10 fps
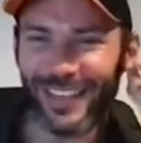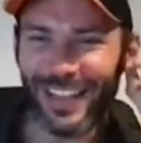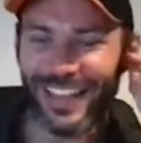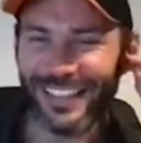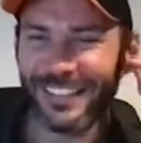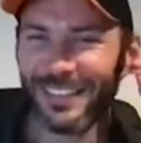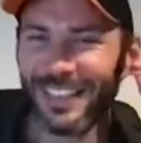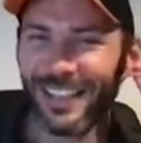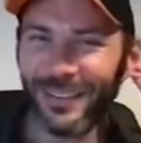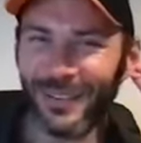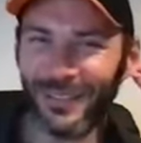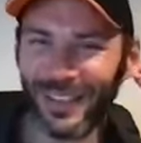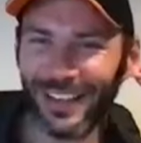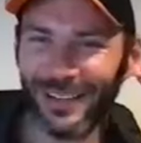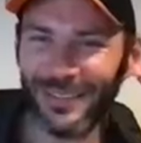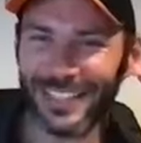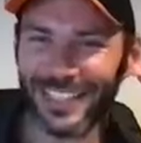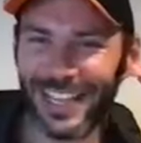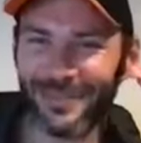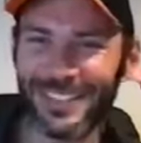when when I'm a
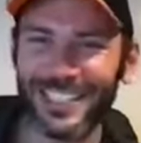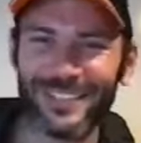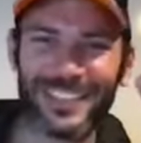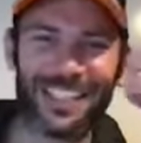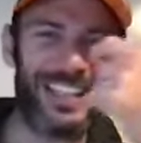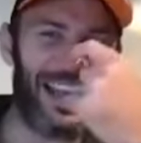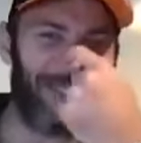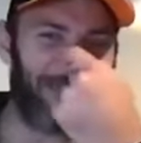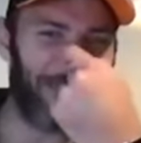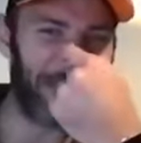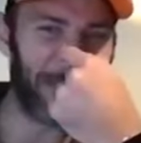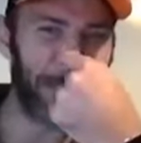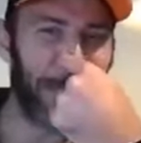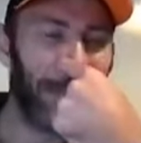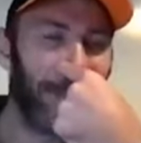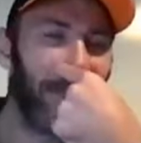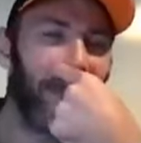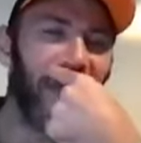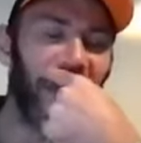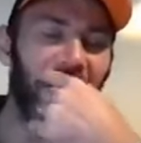celebrity was announced
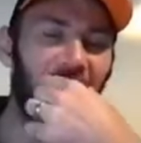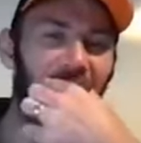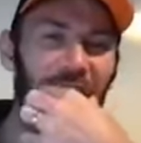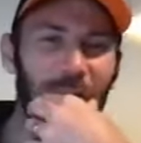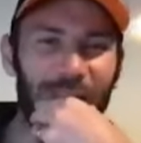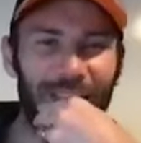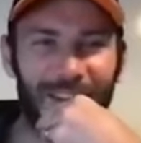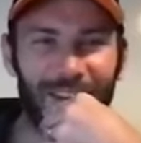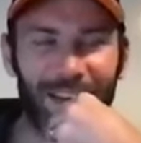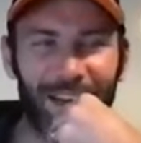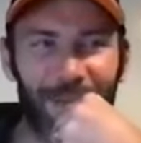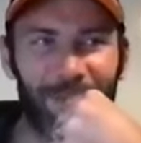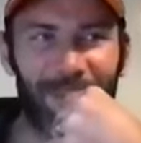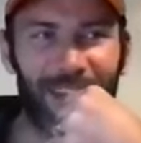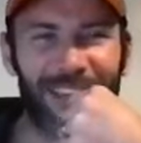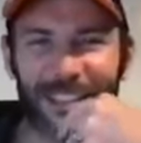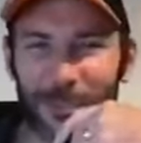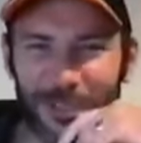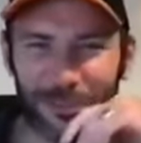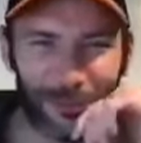that they're filming in, um, I think they're
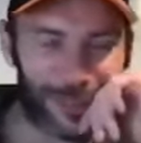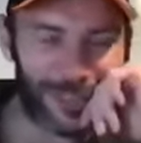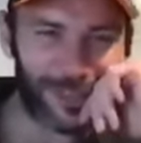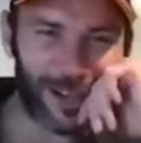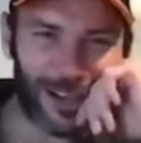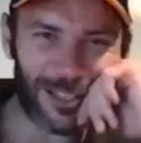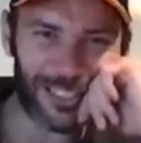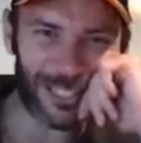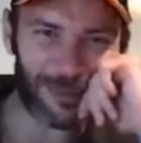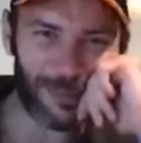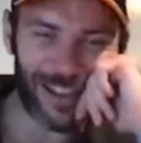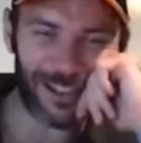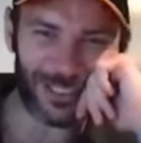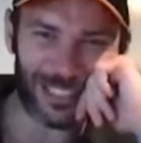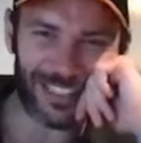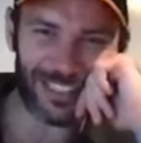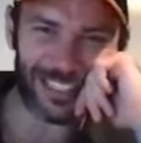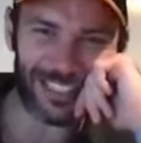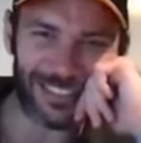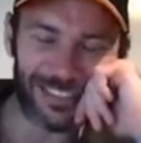supposed to film in a castle in Wales, aren't
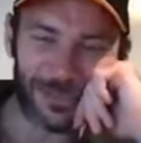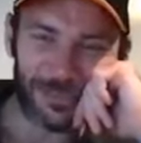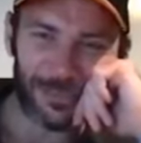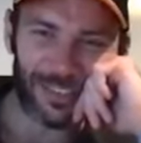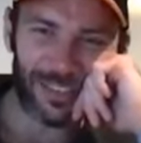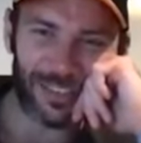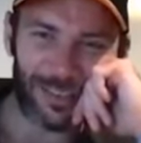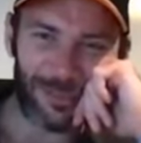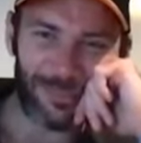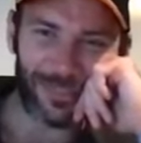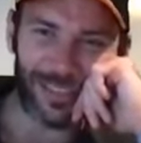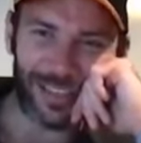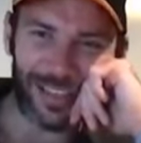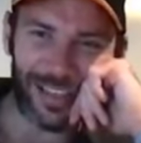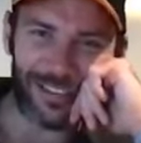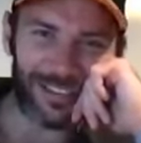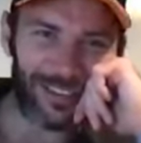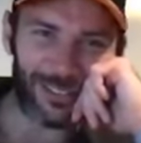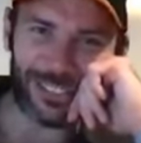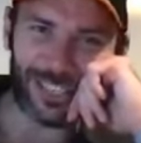they? Um, and I
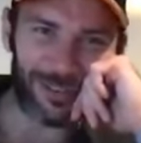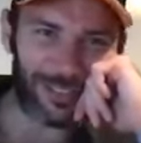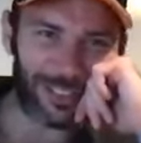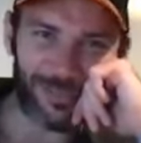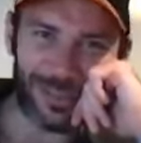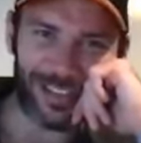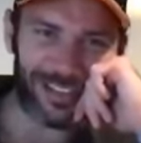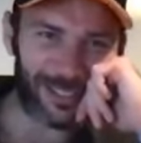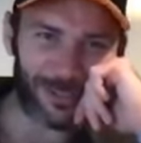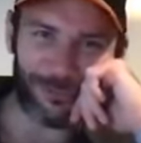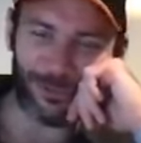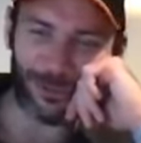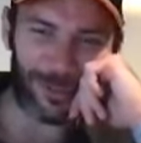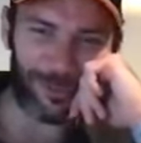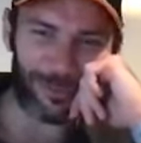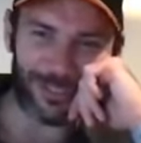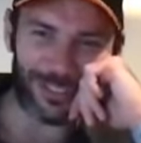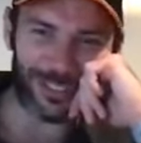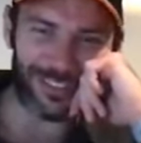looked at, it, I was like, man, they should film in the prison.